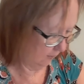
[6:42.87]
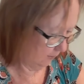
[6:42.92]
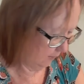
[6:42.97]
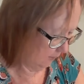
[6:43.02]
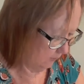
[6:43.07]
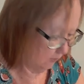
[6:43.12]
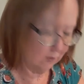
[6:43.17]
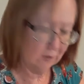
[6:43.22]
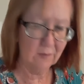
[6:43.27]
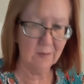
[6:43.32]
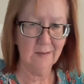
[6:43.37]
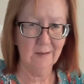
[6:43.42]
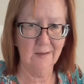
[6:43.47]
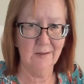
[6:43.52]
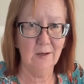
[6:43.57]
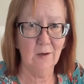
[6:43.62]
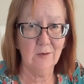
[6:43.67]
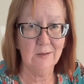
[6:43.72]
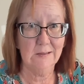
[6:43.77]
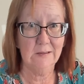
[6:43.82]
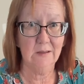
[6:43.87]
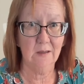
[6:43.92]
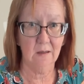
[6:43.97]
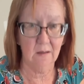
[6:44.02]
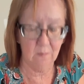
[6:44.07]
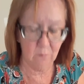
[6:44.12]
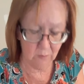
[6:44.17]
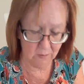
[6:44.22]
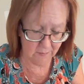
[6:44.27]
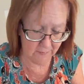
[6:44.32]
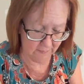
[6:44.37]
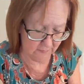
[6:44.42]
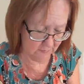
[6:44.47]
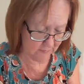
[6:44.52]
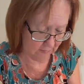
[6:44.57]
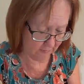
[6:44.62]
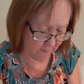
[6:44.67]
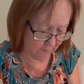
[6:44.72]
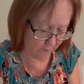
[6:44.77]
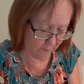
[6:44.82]
As y'all can tell, I'm really
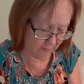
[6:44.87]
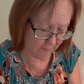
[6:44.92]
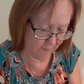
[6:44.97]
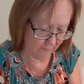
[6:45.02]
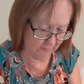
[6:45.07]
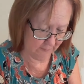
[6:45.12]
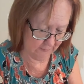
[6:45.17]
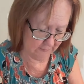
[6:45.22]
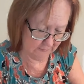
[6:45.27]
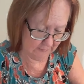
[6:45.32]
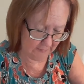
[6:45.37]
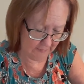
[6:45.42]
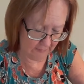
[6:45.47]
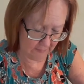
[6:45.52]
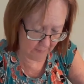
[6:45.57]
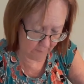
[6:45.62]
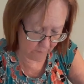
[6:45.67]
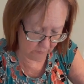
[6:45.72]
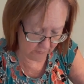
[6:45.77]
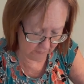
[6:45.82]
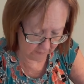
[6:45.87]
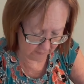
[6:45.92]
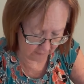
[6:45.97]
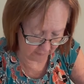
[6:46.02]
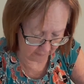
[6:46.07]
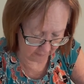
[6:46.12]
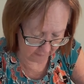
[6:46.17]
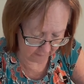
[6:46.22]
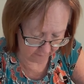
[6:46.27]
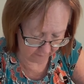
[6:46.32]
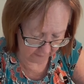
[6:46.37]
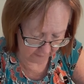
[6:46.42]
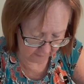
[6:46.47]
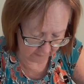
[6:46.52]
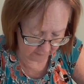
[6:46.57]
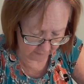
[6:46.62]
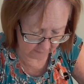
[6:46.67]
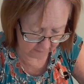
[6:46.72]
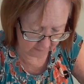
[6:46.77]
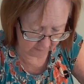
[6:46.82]
excited about this, and I'm just kind of
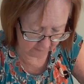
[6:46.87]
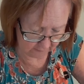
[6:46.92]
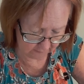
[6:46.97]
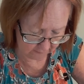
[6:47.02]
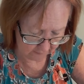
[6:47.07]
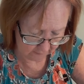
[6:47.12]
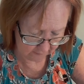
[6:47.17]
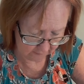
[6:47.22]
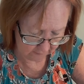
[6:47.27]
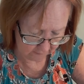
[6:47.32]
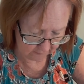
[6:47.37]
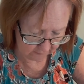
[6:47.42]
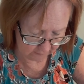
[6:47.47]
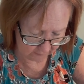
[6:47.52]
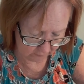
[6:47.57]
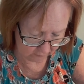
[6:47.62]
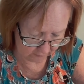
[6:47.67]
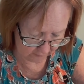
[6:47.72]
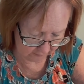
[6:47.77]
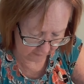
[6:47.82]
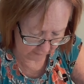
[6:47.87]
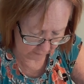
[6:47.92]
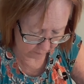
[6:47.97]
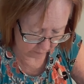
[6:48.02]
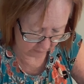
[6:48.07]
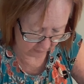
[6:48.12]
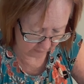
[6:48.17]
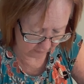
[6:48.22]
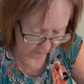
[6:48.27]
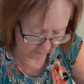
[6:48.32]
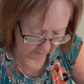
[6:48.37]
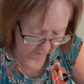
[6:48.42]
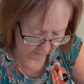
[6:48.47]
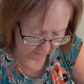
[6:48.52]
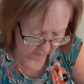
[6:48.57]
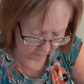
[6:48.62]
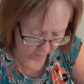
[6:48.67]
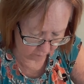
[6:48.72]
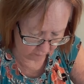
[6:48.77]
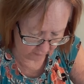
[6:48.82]
into doing these projects.
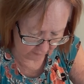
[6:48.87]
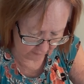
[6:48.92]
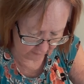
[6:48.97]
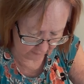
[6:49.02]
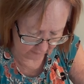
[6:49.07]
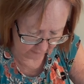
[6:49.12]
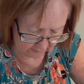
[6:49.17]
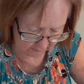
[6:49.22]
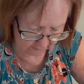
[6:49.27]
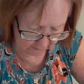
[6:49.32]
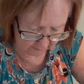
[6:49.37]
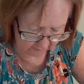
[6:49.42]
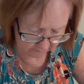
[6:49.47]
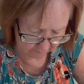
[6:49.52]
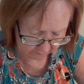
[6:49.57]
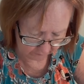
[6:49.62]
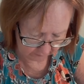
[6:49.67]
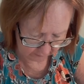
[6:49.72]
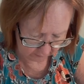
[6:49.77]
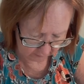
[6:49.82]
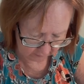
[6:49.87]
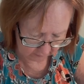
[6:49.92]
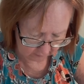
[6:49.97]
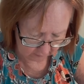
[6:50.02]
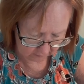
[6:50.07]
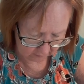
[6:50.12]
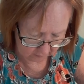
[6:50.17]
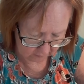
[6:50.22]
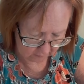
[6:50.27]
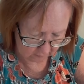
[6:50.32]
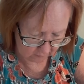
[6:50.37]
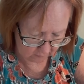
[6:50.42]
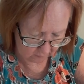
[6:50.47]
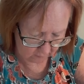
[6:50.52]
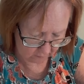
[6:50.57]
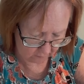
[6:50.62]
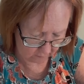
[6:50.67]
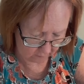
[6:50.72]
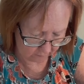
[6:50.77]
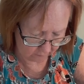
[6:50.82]
So we
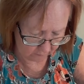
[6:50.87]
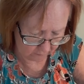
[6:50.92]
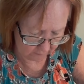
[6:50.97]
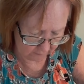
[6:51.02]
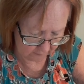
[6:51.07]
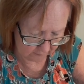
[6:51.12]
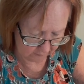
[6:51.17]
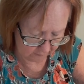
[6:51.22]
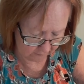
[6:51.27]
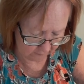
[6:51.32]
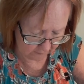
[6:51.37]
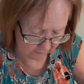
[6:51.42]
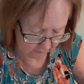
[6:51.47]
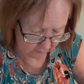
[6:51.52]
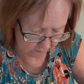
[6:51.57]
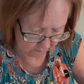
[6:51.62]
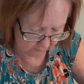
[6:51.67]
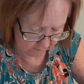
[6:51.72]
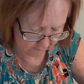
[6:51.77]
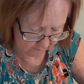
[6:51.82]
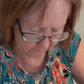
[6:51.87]
are going to do this one.